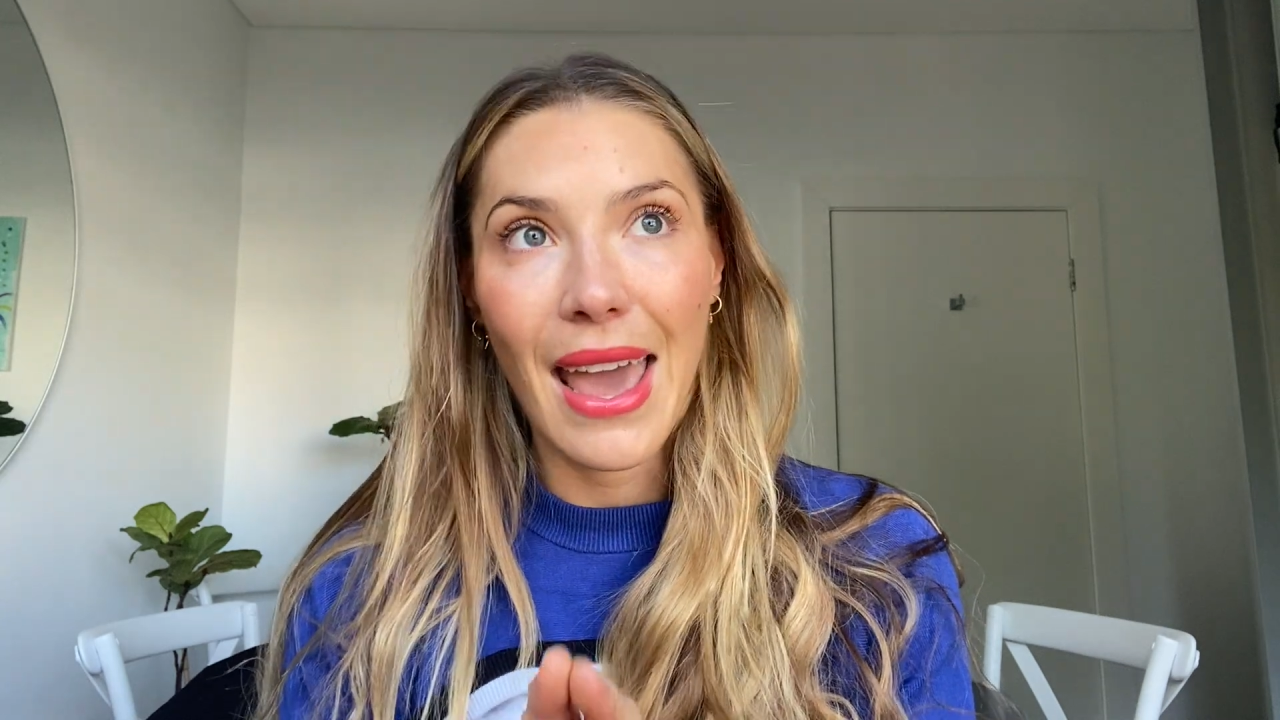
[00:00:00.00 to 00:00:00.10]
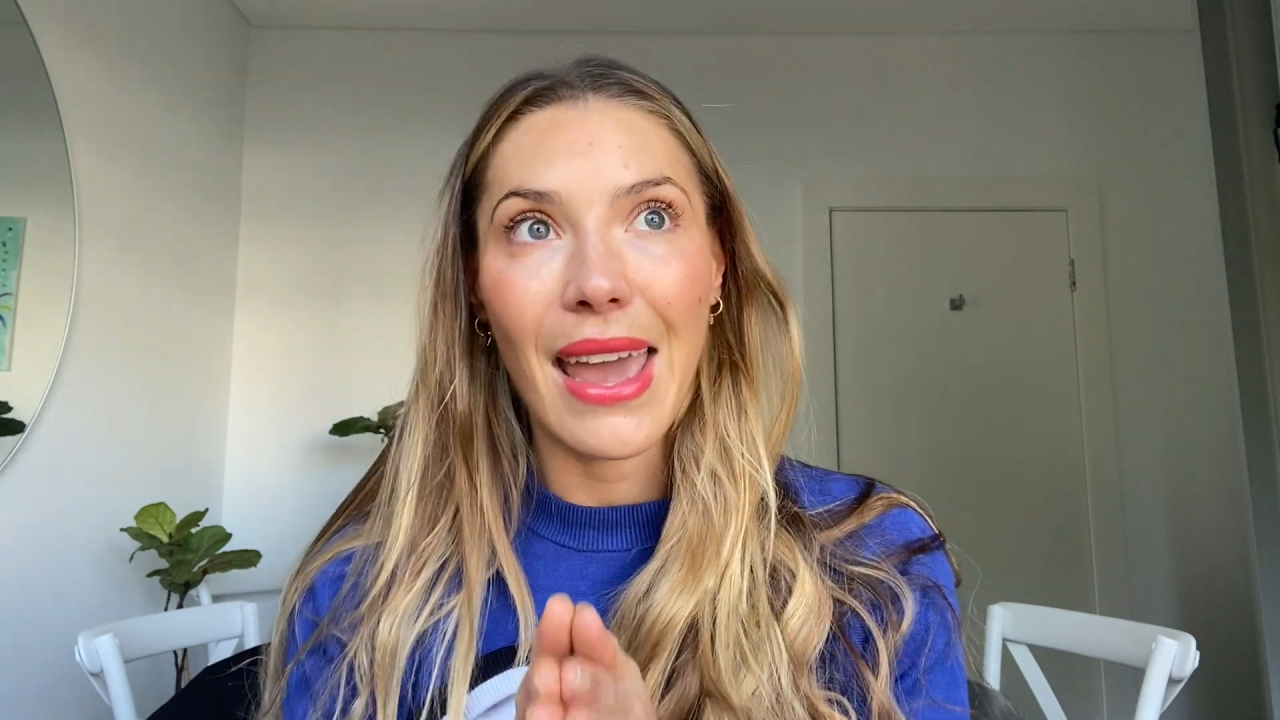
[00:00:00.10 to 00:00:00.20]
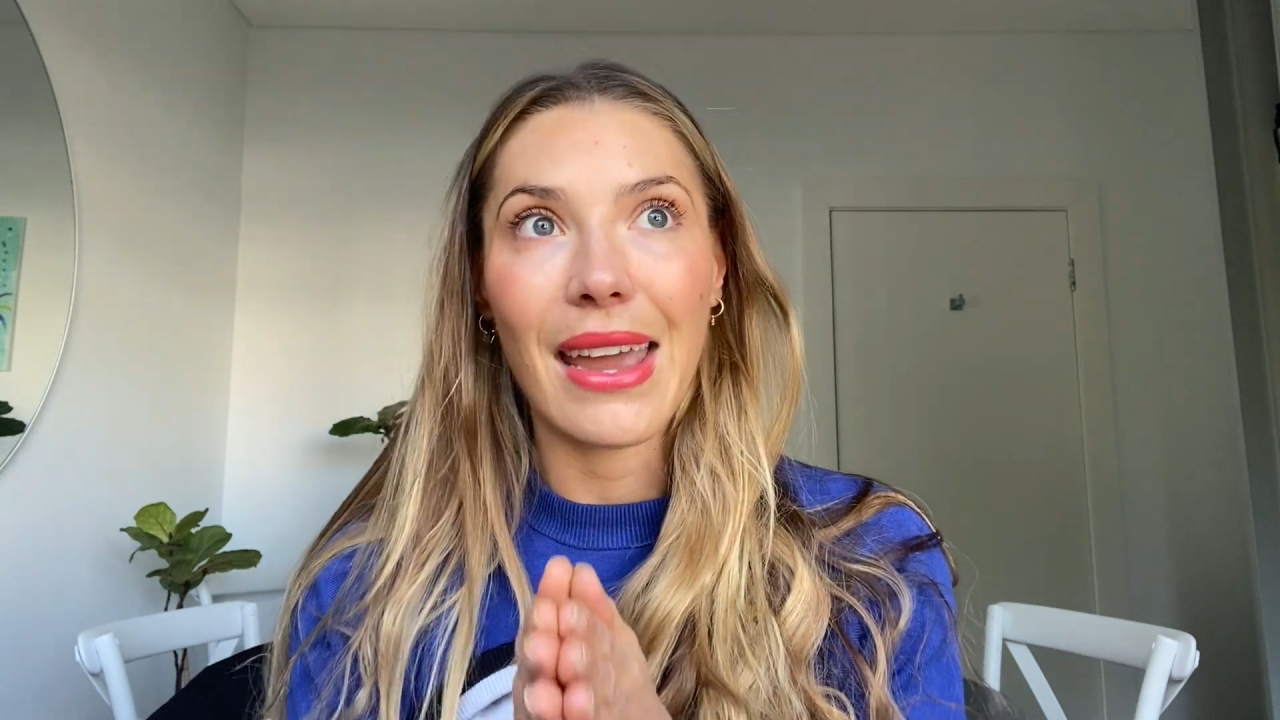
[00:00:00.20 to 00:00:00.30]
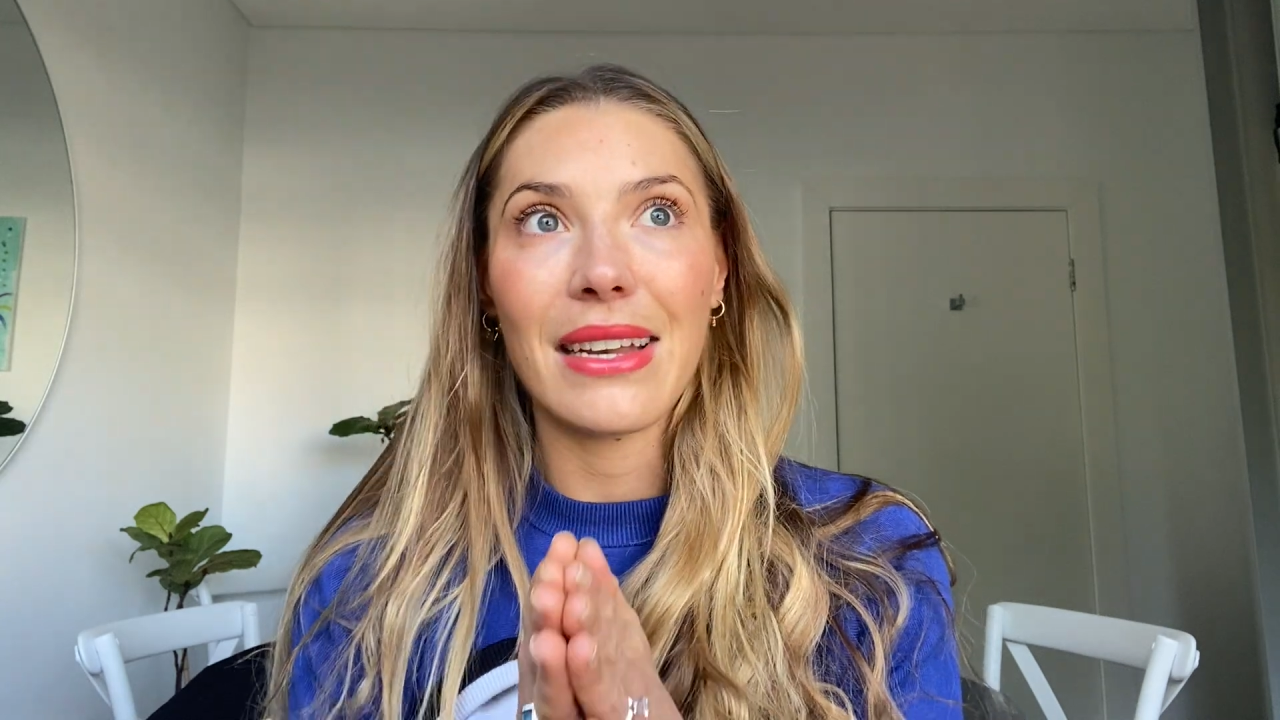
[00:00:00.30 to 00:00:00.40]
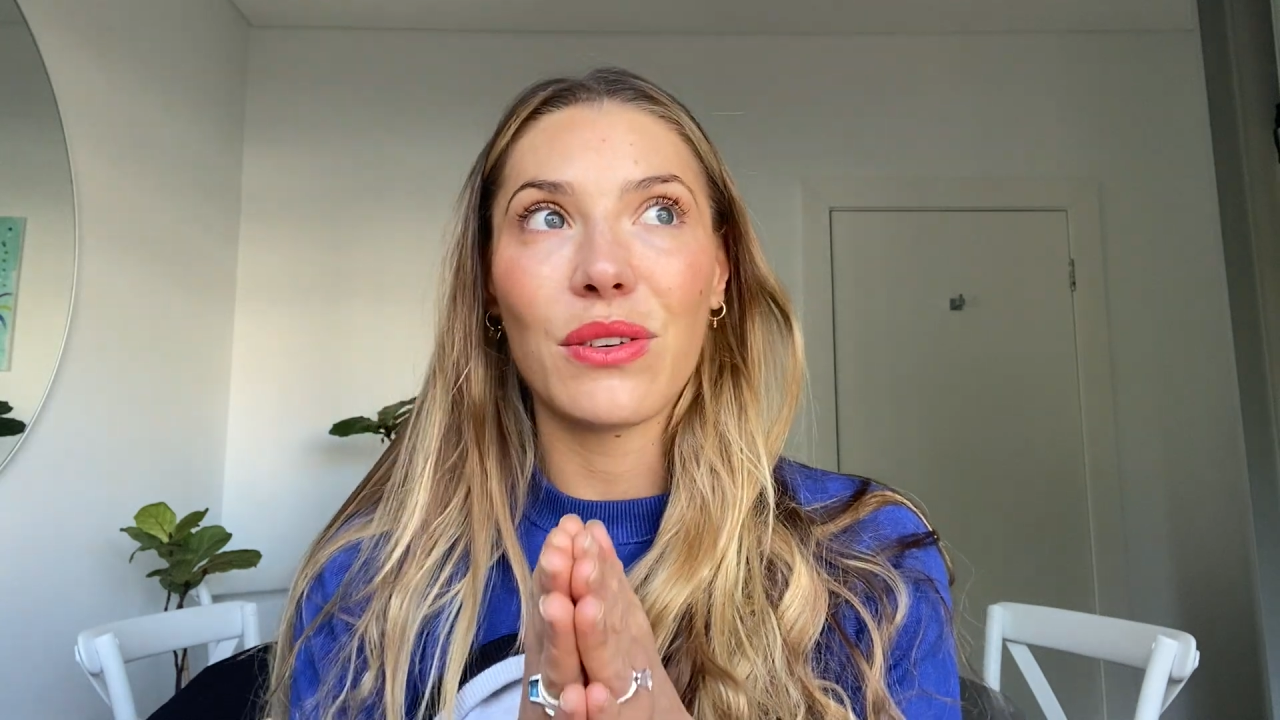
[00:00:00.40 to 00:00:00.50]

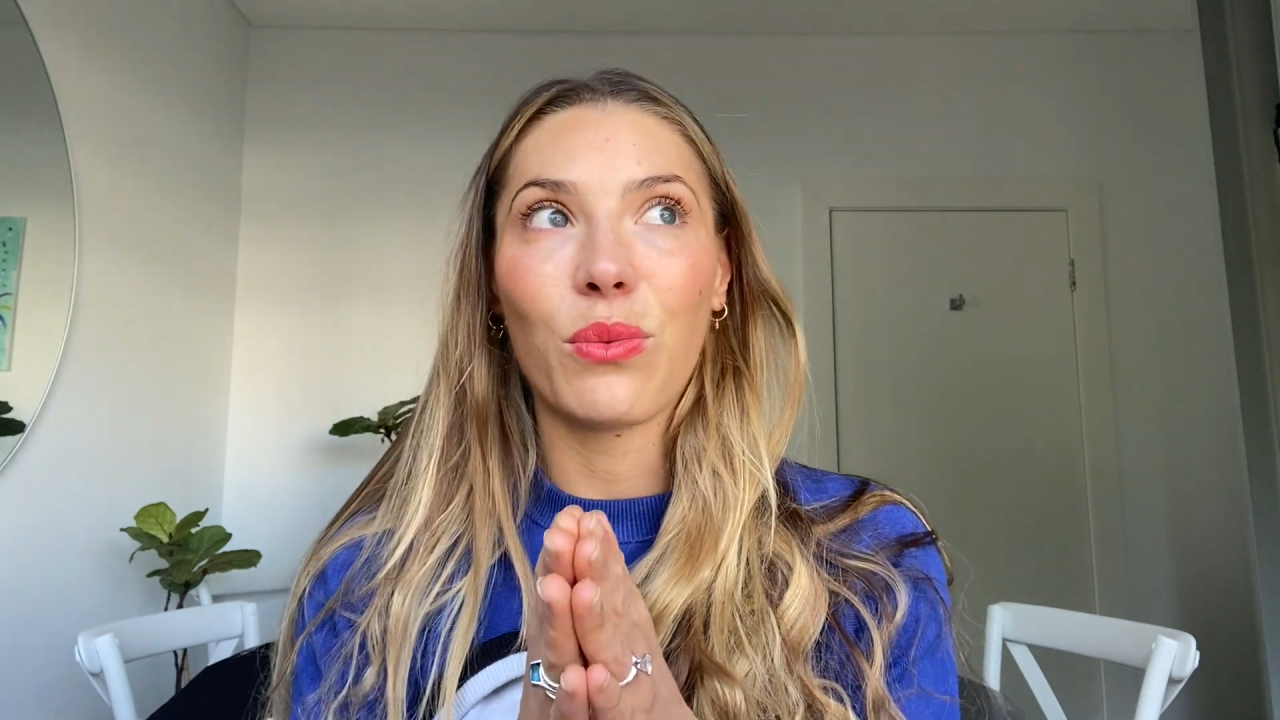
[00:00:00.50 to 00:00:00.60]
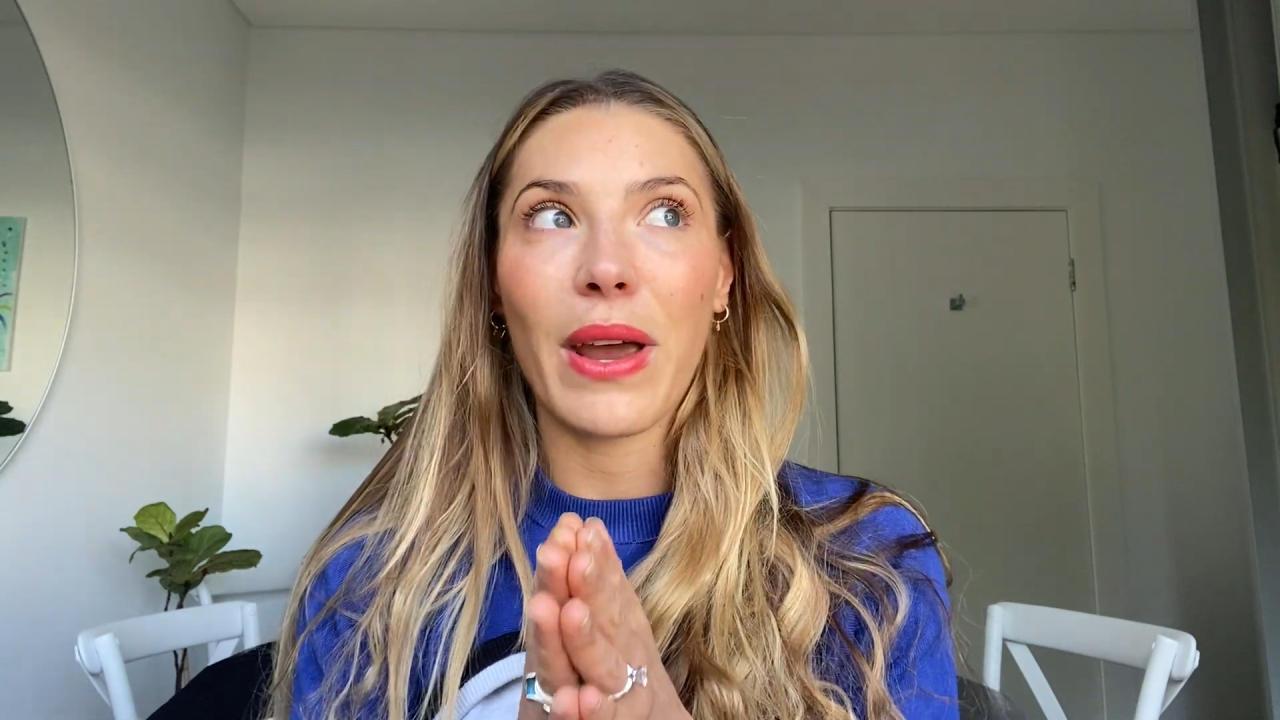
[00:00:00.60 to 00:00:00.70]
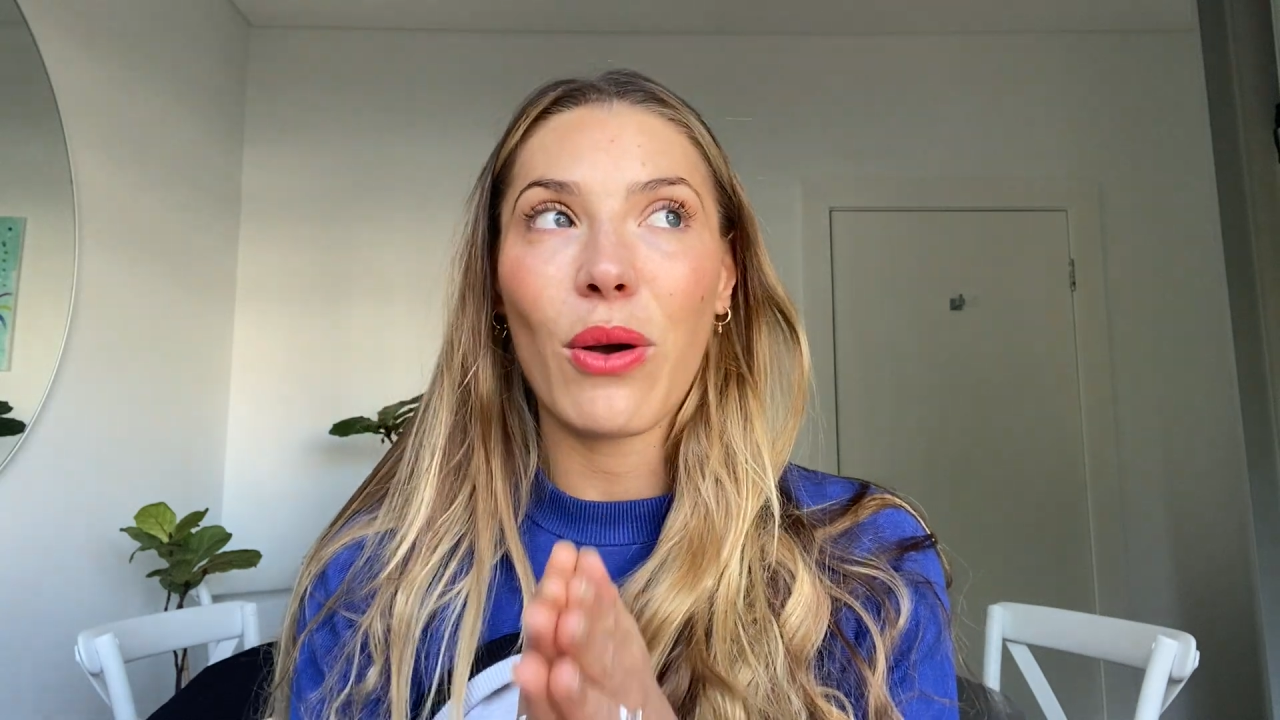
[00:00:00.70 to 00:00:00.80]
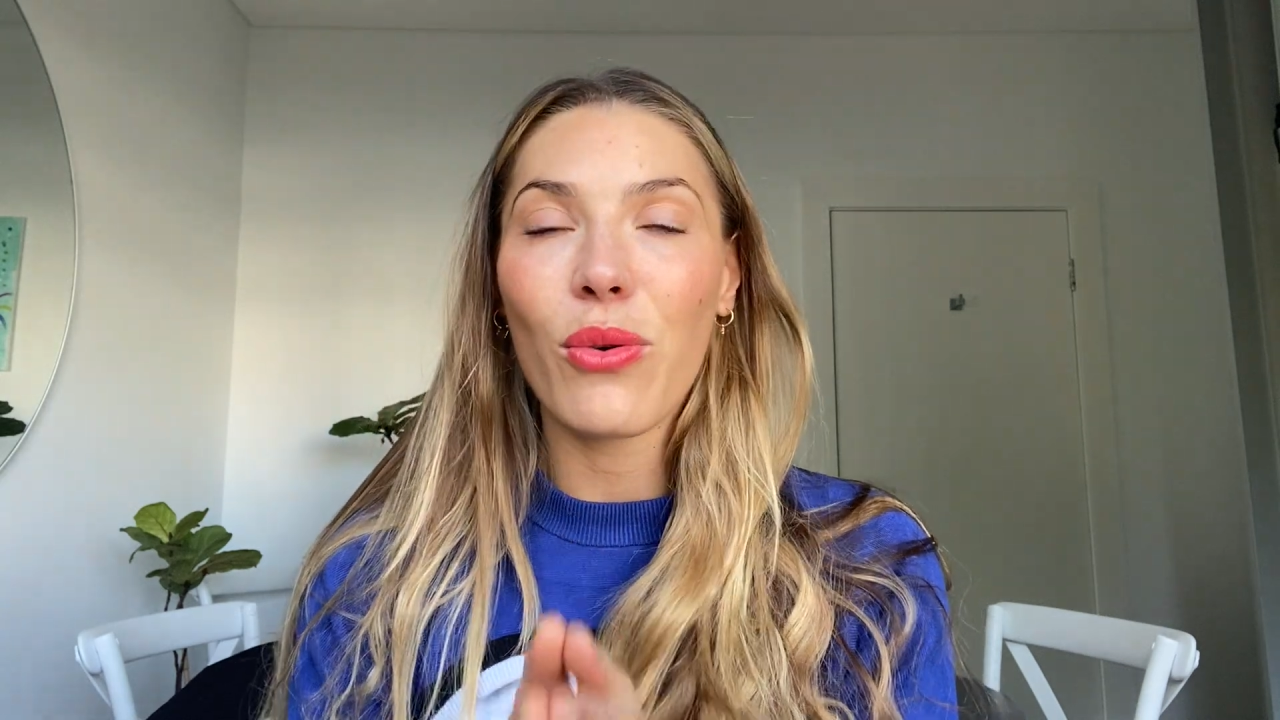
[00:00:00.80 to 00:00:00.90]
And we